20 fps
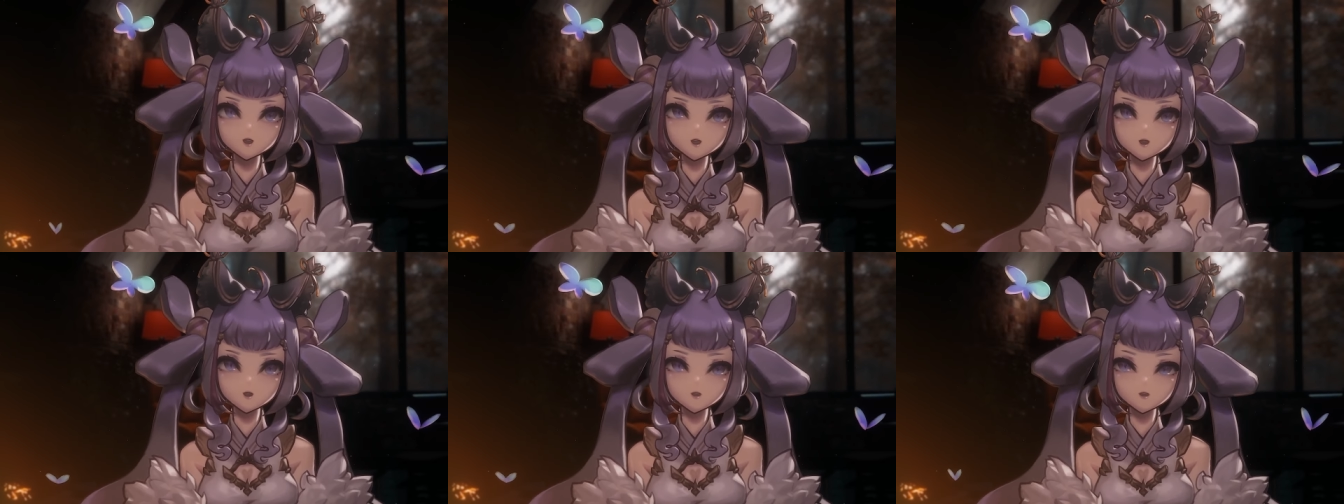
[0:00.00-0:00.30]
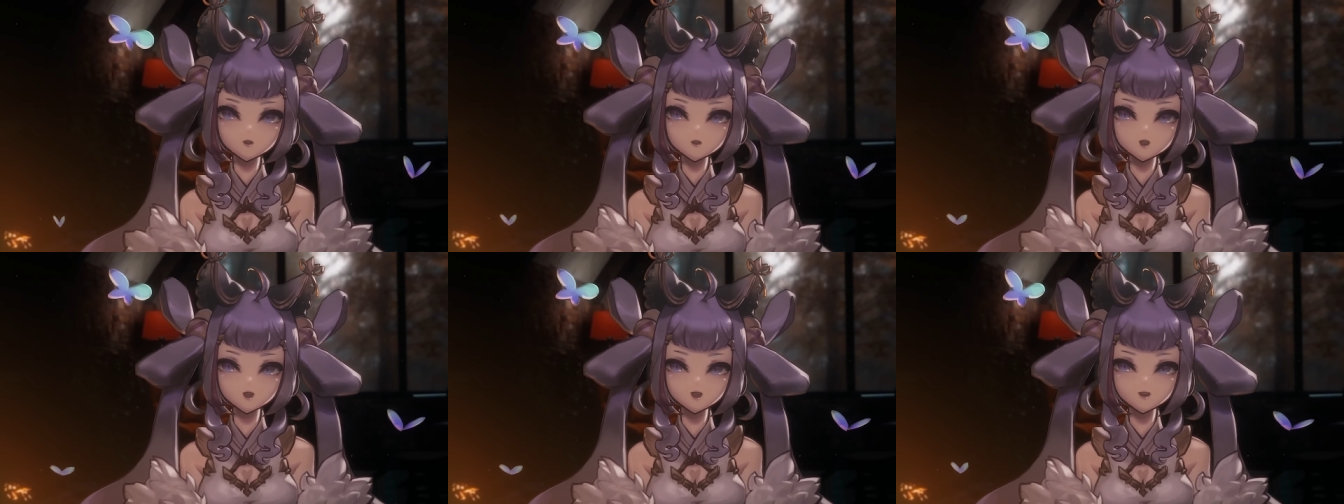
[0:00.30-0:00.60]

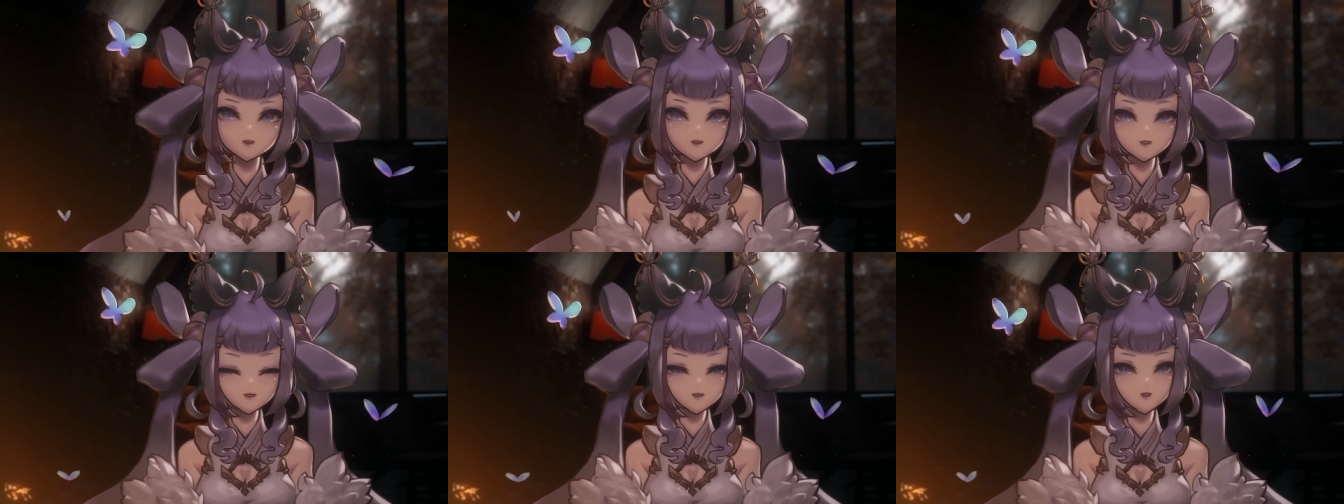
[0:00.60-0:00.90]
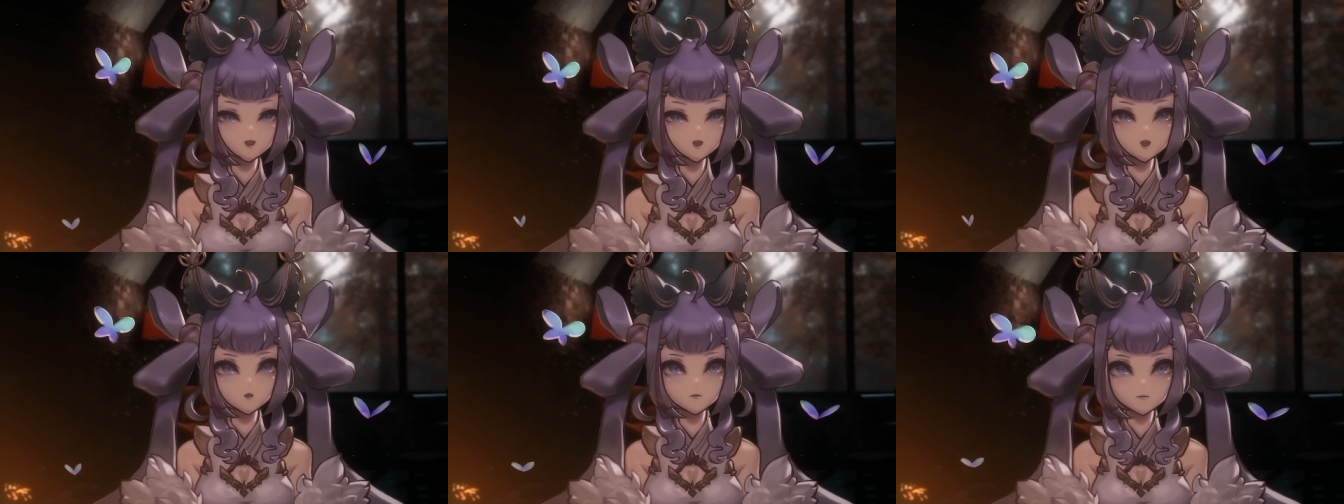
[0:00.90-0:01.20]
Find that
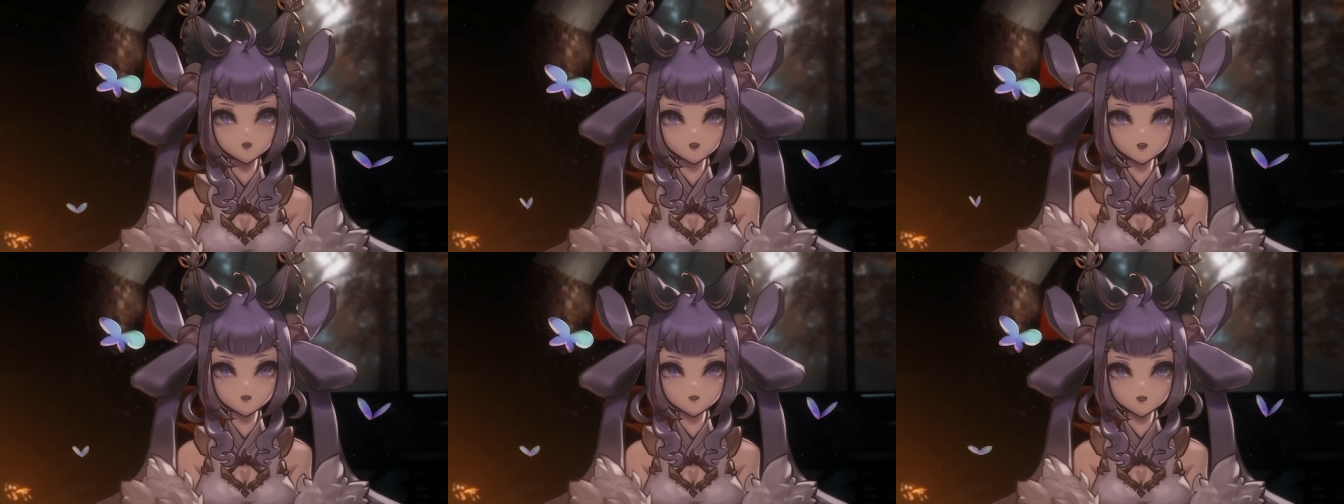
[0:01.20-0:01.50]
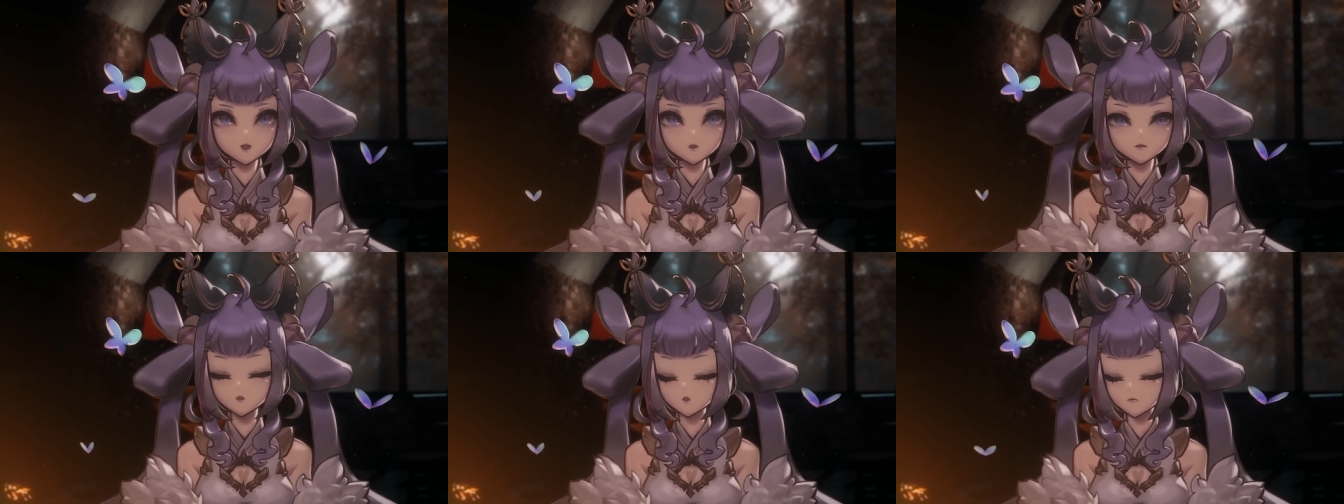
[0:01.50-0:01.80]
method of
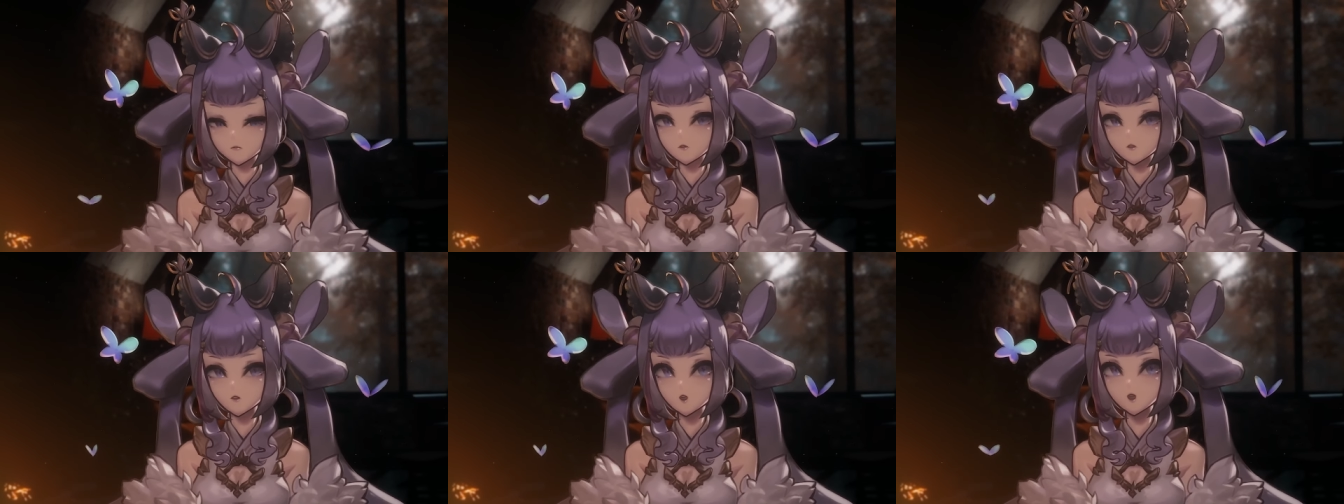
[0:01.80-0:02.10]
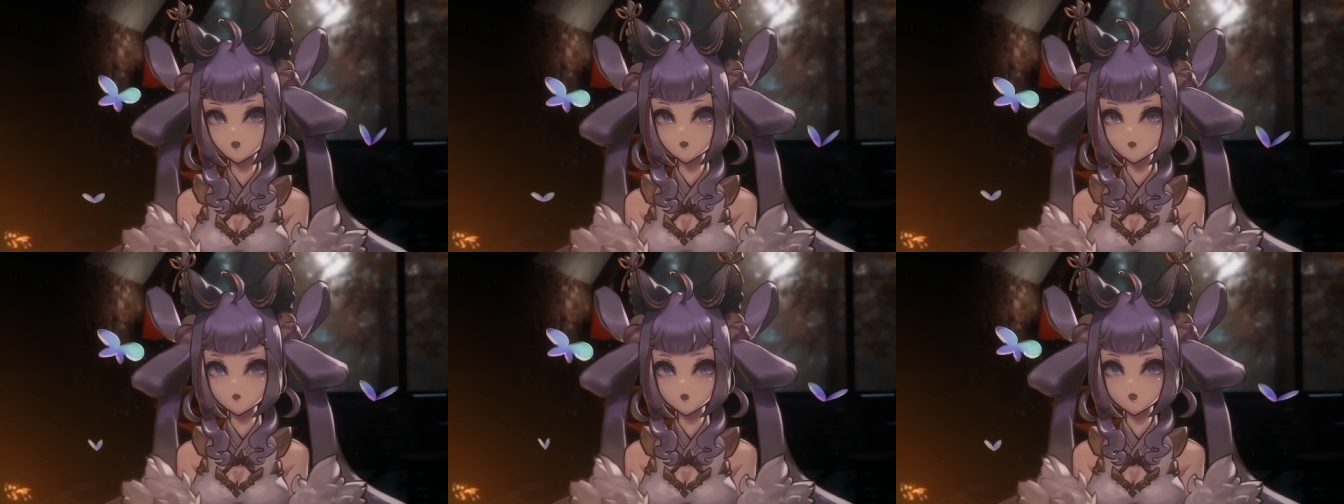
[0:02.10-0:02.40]

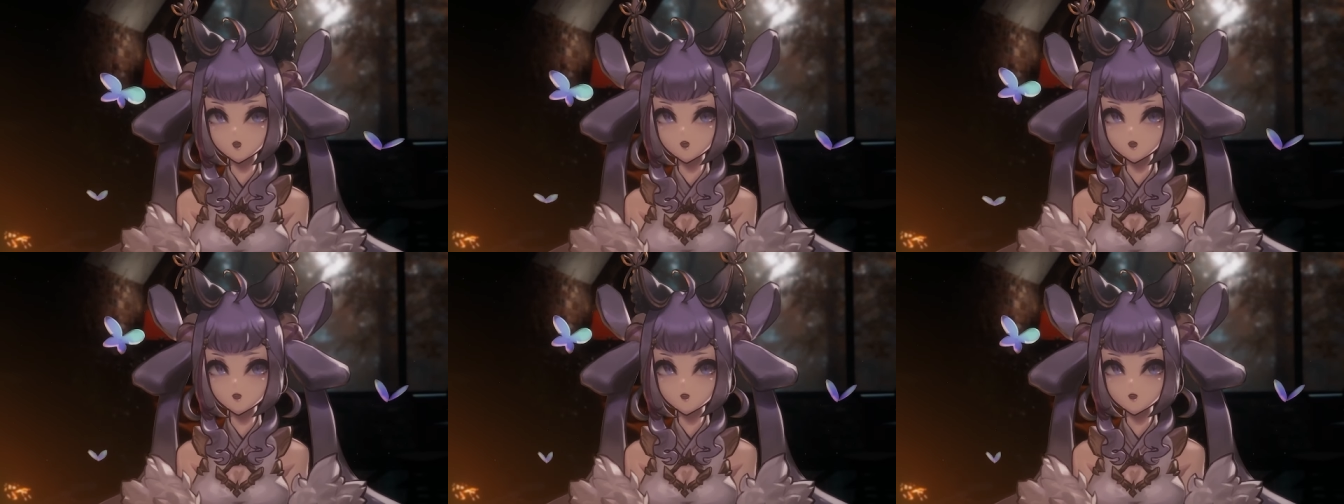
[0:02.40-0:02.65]
communication